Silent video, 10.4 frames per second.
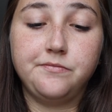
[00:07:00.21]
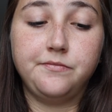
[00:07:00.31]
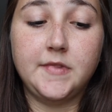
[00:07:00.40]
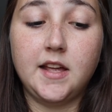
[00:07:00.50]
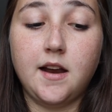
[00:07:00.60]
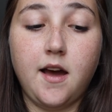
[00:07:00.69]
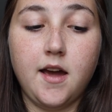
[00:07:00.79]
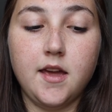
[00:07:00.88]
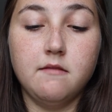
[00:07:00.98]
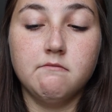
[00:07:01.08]
then
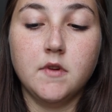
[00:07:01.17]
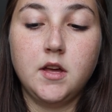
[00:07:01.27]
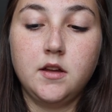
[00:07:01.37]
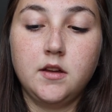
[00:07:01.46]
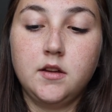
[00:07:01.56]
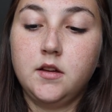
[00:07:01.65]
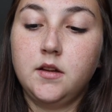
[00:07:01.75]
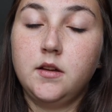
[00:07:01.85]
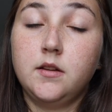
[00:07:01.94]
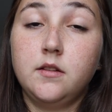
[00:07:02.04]
I
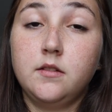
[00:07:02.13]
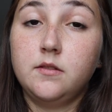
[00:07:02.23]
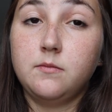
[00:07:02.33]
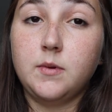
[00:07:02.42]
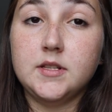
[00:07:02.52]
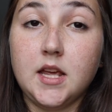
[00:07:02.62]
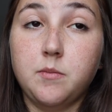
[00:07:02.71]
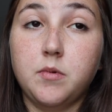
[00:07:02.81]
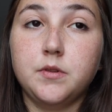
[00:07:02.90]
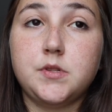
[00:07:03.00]
was
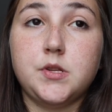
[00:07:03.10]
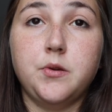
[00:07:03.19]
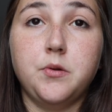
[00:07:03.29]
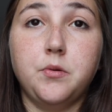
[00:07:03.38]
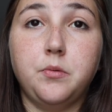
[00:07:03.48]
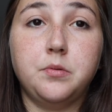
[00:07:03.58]
able to